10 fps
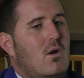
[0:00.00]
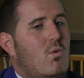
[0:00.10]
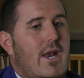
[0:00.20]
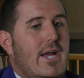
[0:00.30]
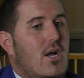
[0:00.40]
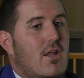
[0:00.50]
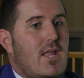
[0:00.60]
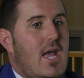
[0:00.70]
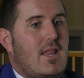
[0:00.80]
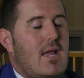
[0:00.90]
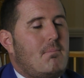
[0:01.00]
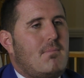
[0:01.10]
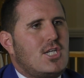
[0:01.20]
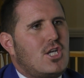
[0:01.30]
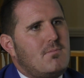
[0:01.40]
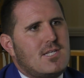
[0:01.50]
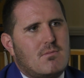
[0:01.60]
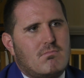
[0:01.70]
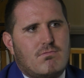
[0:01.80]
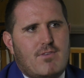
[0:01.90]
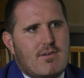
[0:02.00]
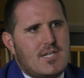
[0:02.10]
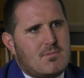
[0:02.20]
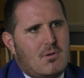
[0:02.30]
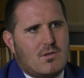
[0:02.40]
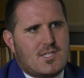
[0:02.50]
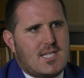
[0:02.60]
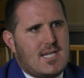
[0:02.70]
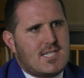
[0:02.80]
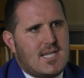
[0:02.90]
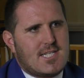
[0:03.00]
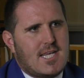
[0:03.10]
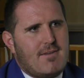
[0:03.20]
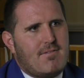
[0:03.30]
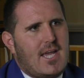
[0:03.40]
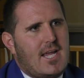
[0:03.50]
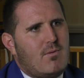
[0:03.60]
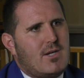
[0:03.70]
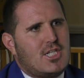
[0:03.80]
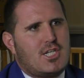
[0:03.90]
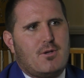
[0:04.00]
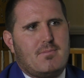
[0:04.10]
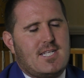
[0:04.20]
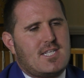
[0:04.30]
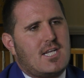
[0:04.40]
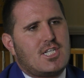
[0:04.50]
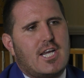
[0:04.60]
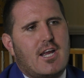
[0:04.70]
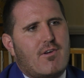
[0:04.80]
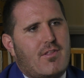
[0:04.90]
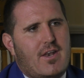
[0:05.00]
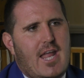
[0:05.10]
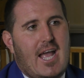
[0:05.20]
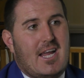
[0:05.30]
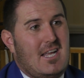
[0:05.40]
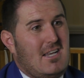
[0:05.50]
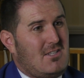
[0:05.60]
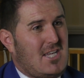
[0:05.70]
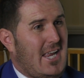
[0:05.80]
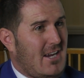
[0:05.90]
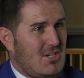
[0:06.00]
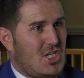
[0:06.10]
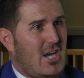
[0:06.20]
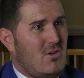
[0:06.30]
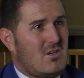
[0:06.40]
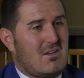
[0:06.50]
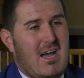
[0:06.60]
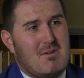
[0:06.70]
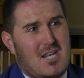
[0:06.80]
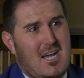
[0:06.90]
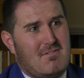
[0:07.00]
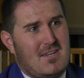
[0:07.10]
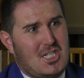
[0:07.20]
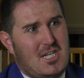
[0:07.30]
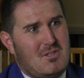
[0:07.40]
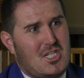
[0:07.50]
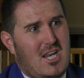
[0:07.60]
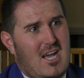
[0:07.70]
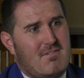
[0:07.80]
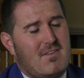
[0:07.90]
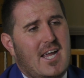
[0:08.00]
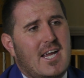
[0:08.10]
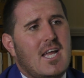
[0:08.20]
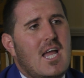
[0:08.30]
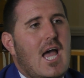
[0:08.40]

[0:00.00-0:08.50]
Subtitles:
When I got there, they showed me some very small CCTV, which showed me touching her on the neck, telling her a joke. I was laughing, she was laughing,